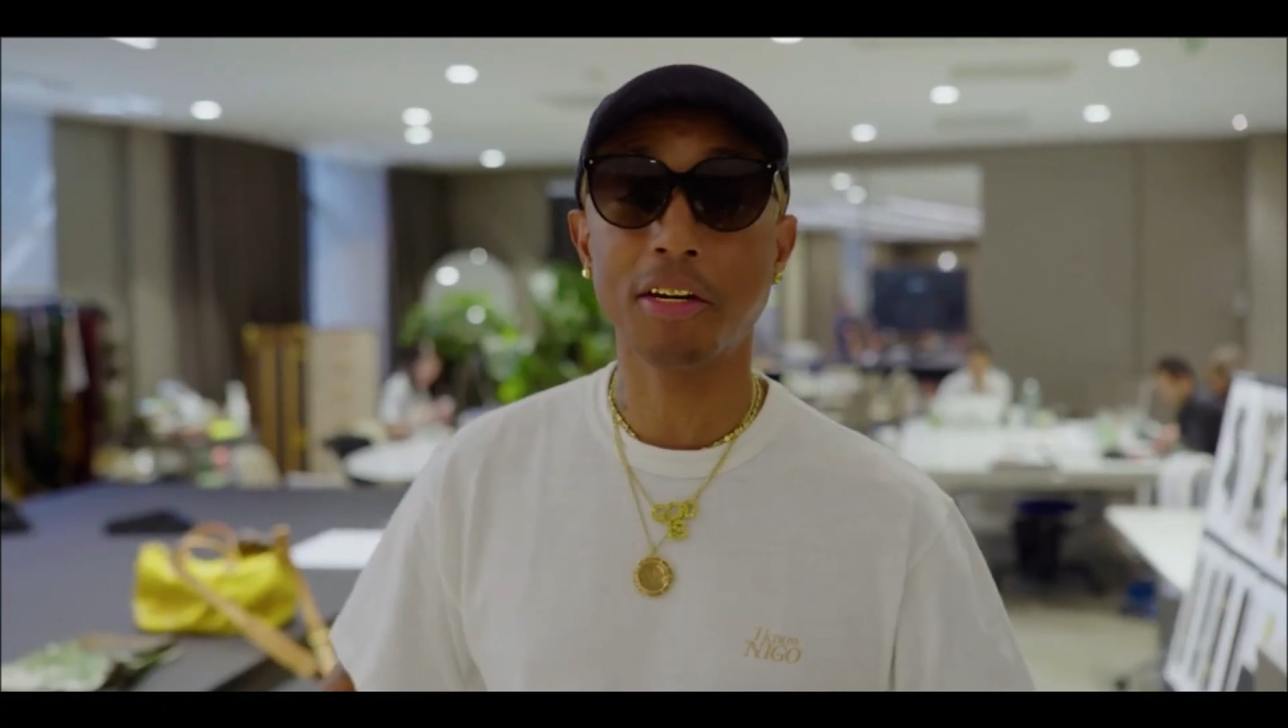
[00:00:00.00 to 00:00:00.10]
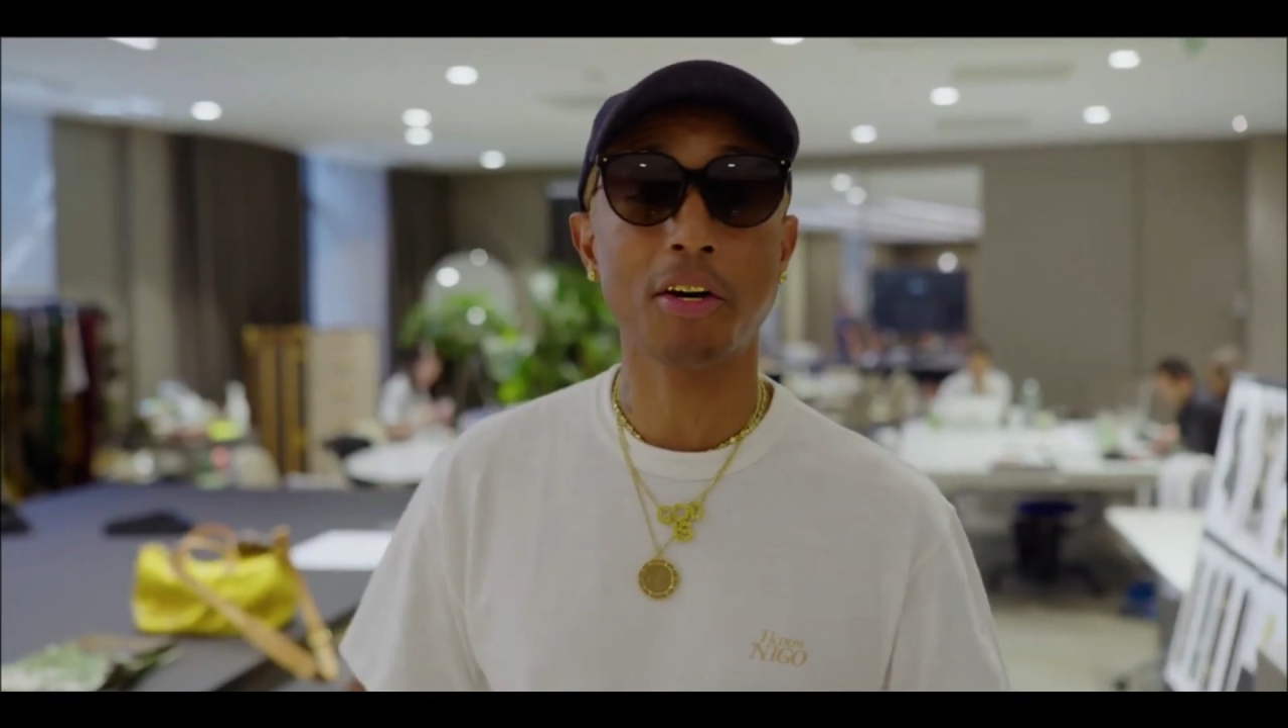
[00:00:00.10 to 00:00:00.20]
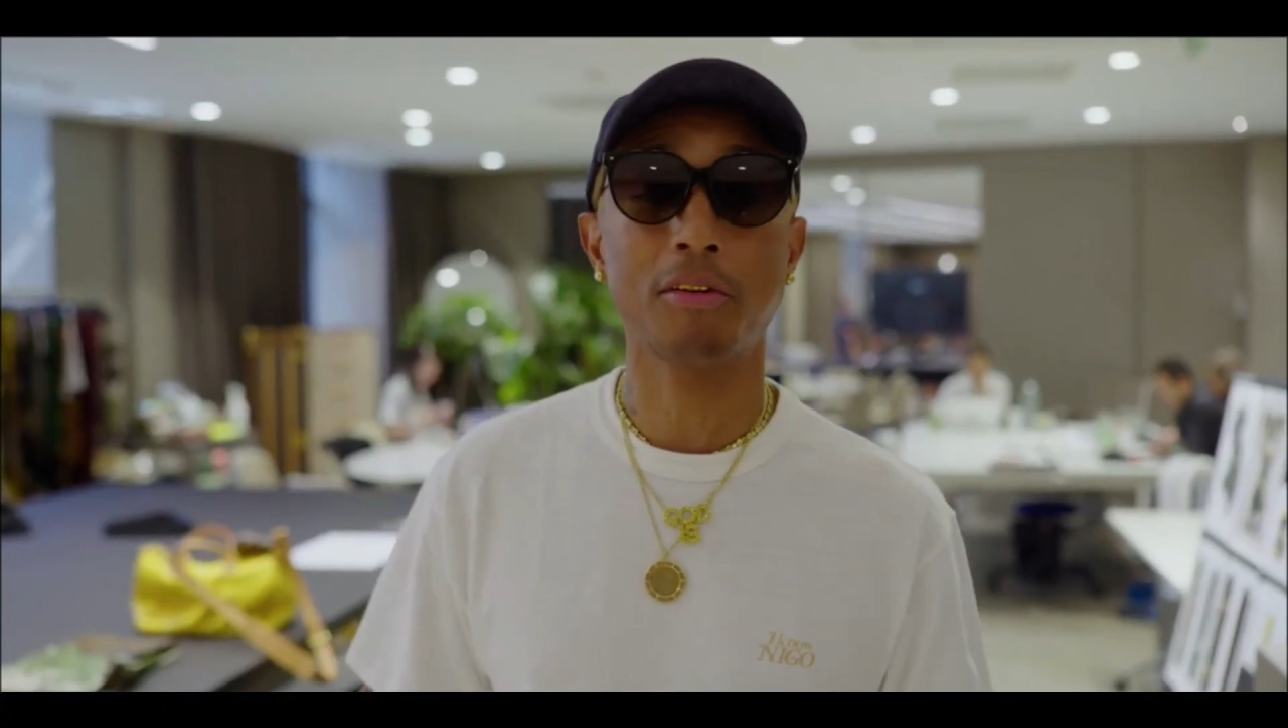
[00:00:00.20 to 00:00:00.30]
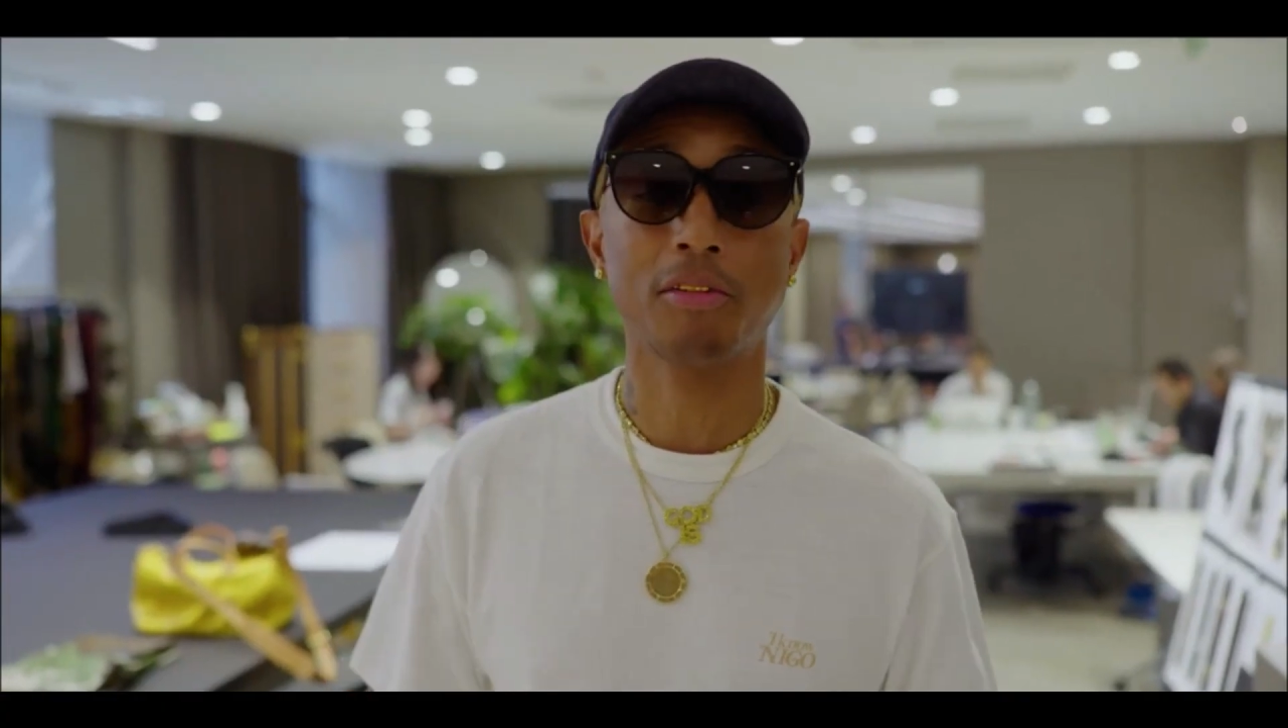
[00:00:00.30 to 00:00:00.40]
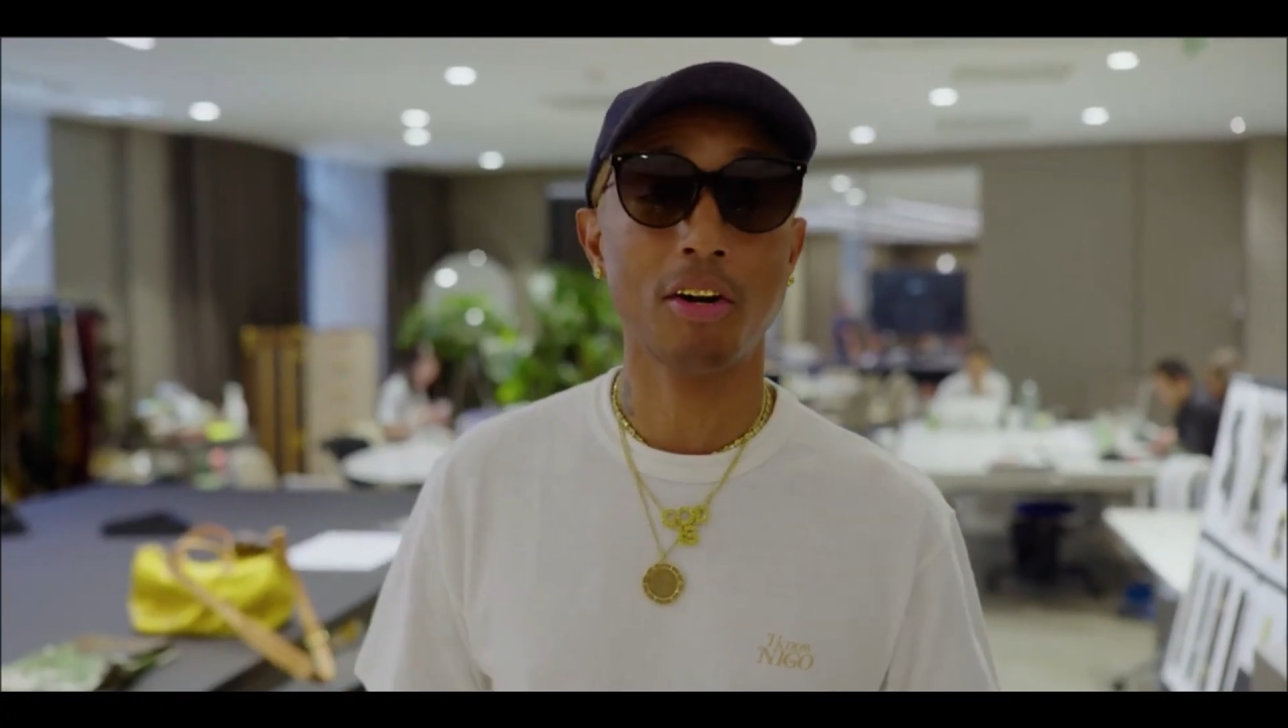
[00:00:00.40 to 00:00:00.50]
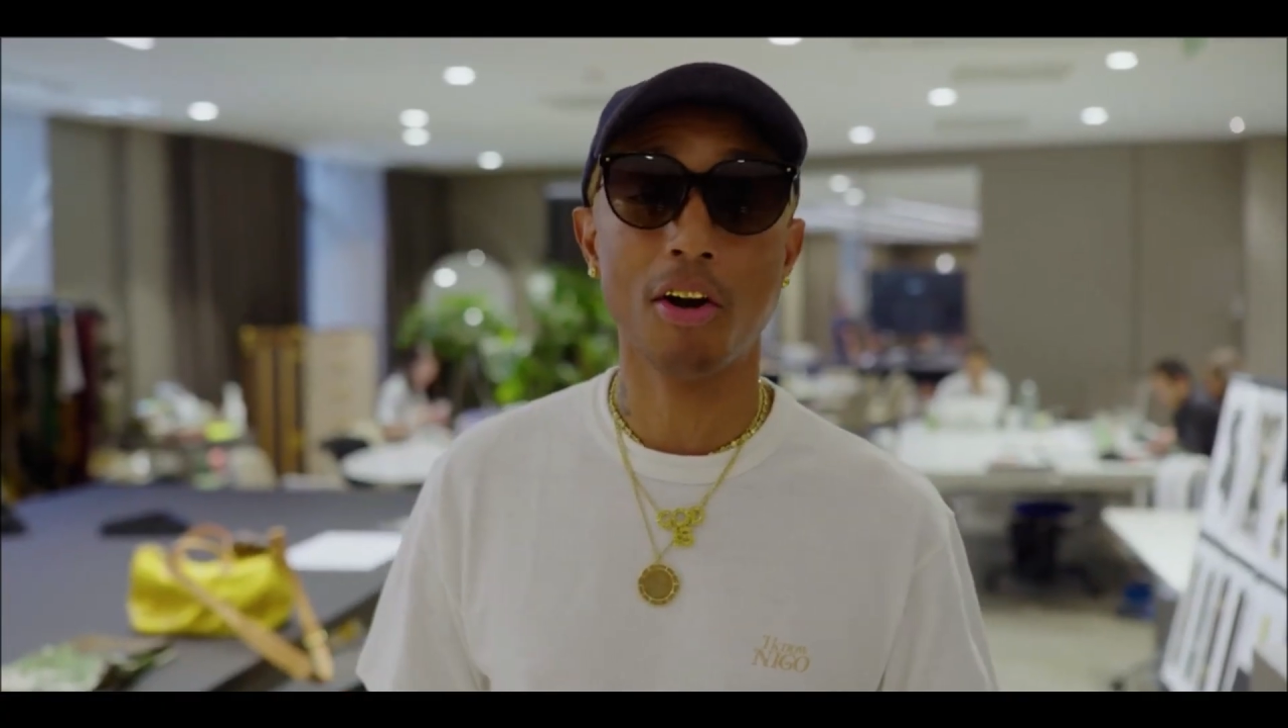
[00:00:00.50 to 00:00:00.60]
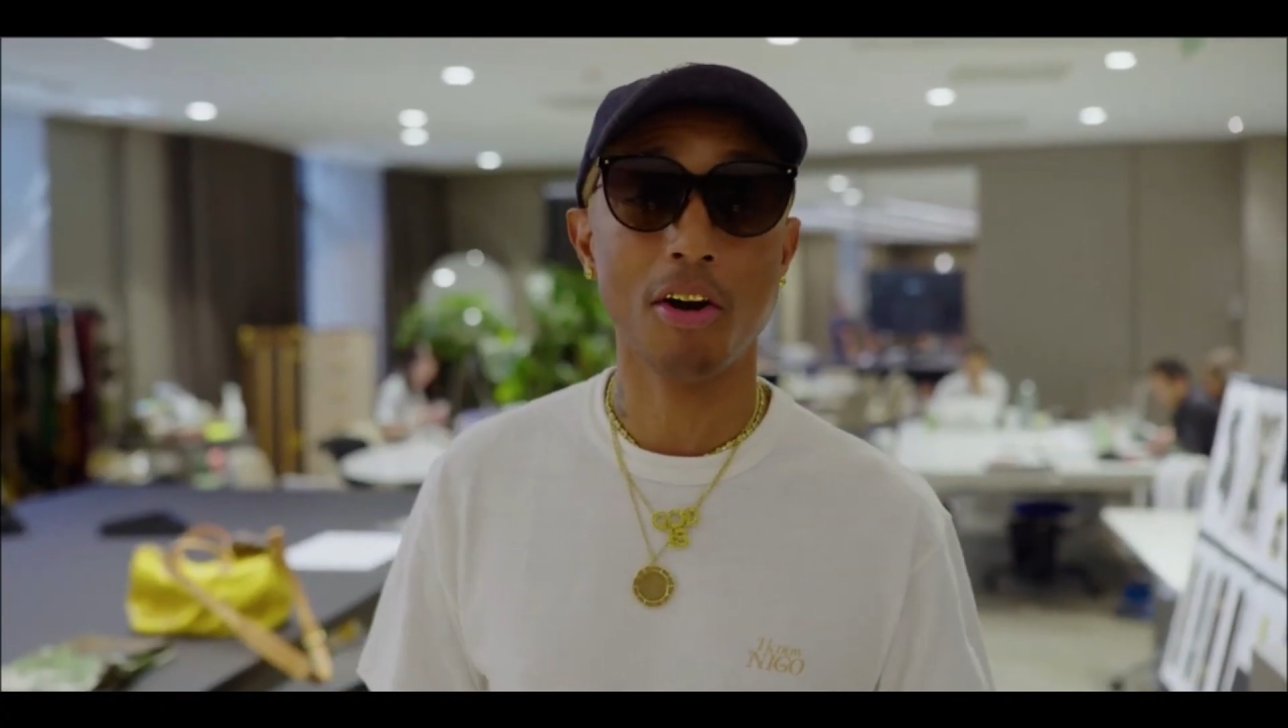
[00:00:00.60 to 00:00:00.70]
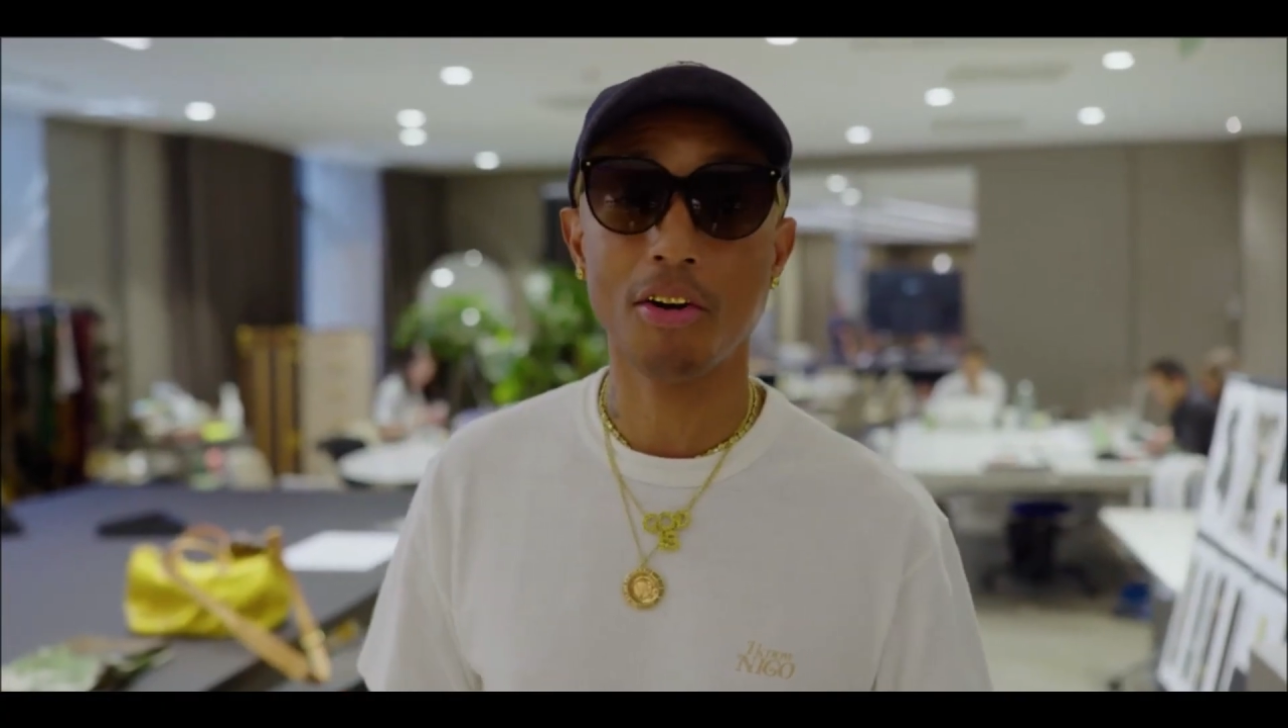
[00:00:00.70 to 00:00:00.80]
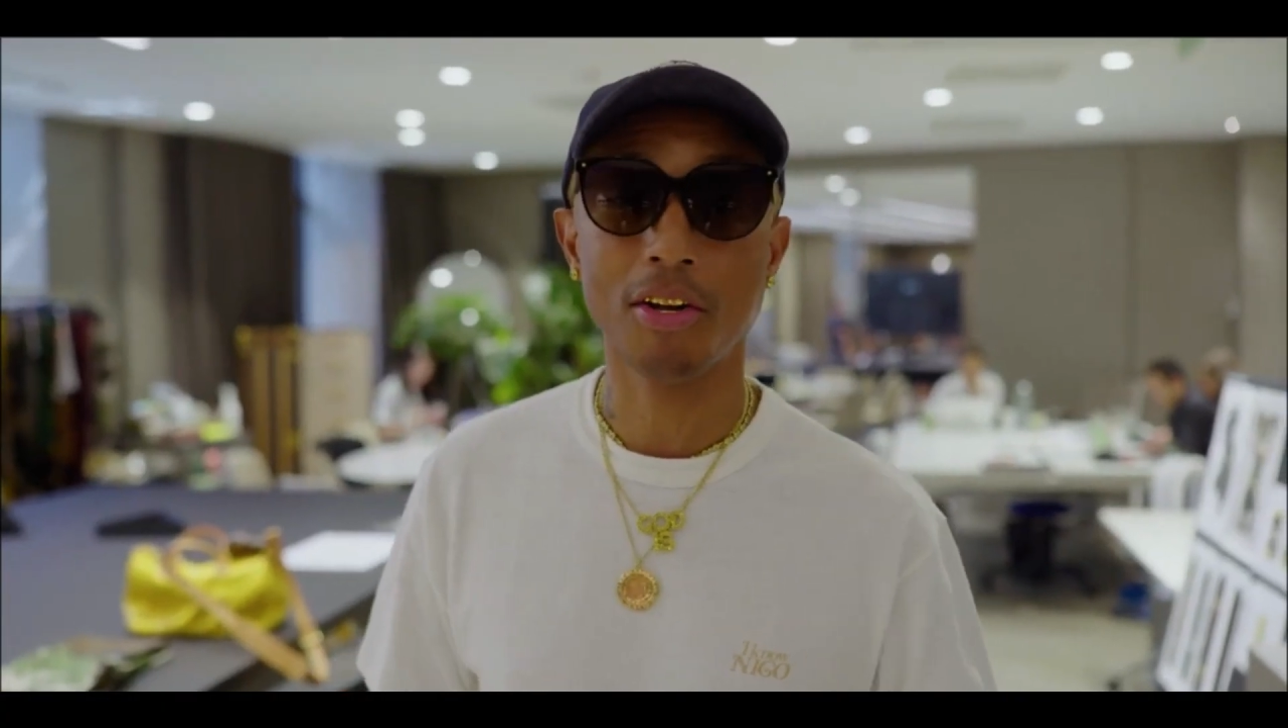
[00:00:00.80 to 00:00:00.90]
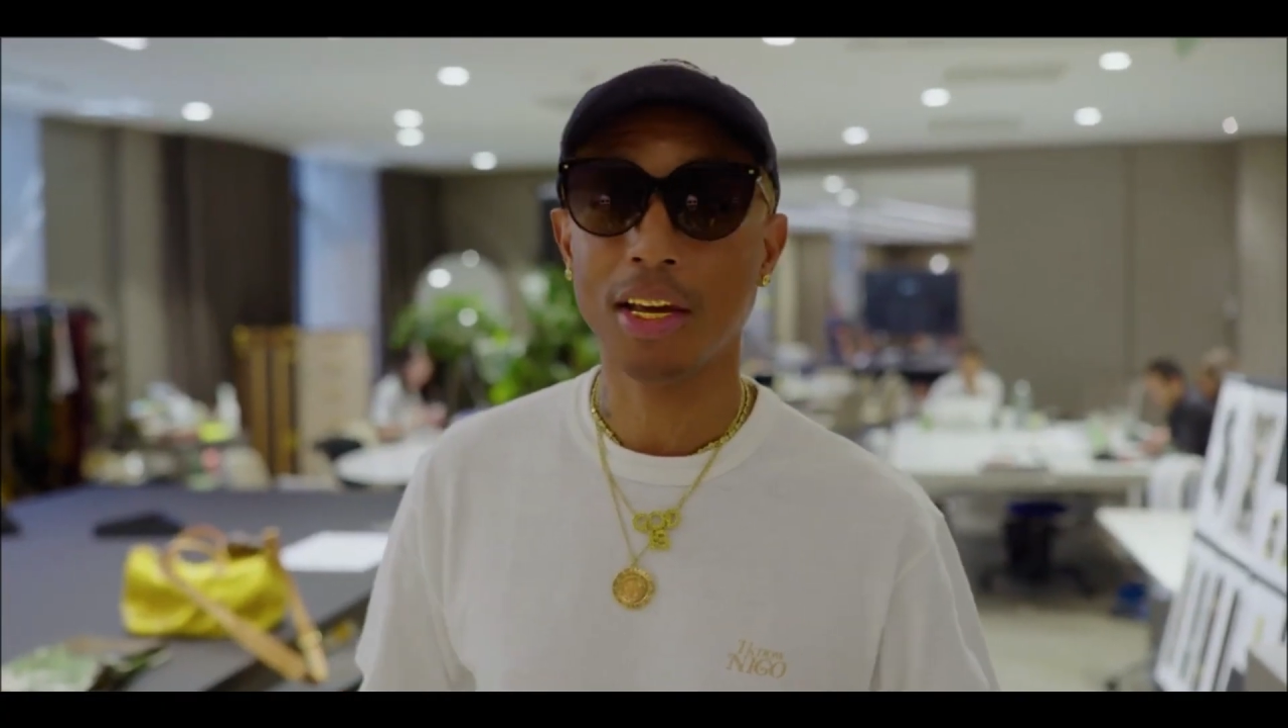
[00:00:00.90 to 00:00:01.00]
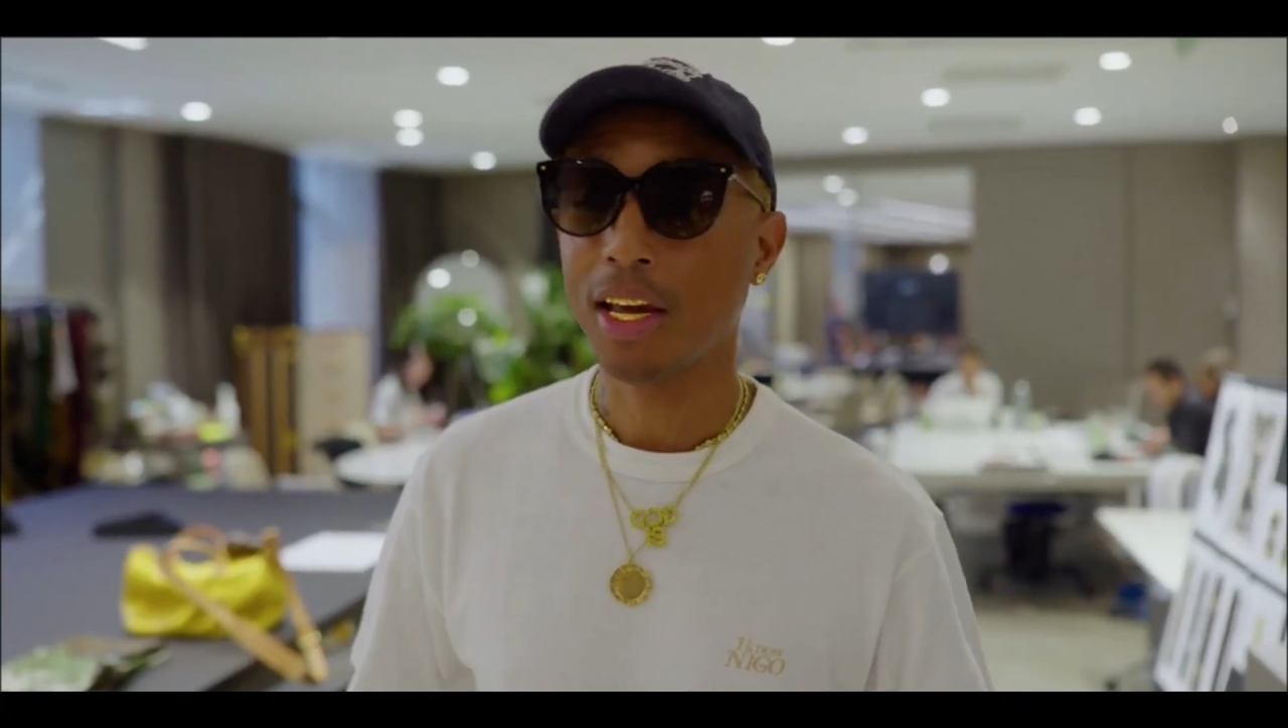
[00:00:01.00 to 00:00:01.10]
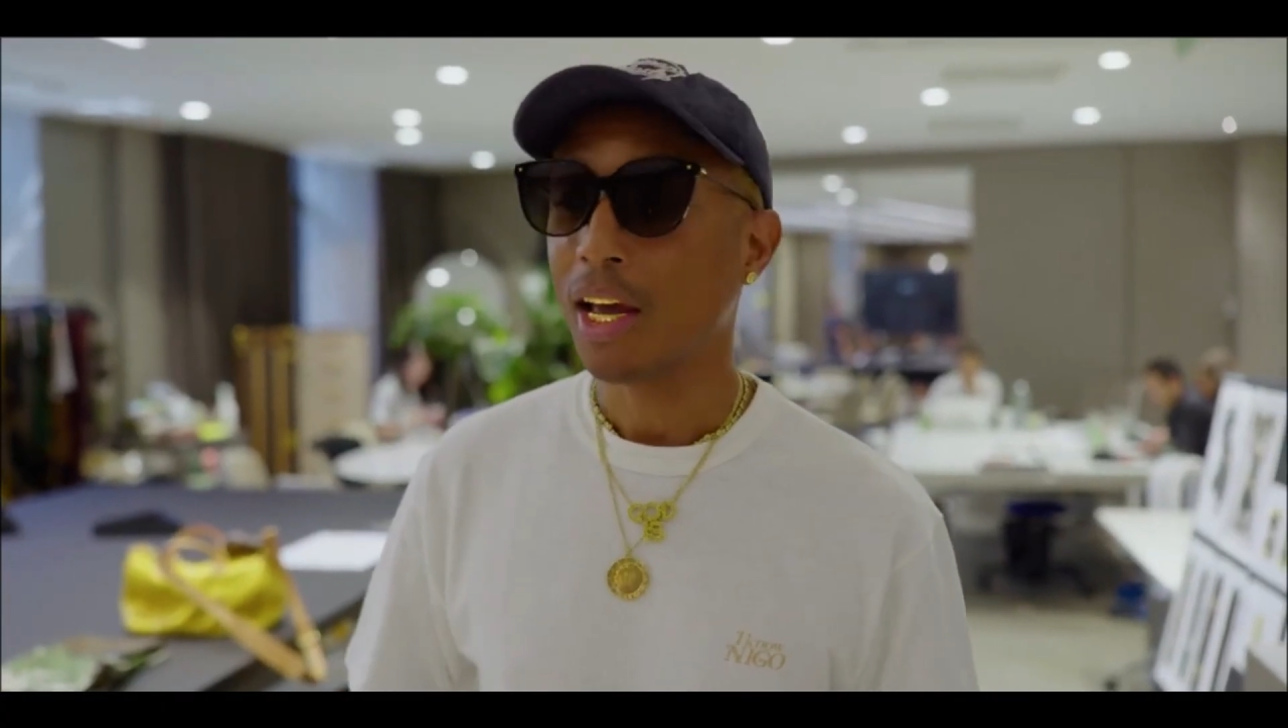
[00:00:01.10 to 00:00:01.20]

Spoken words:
nerves at all.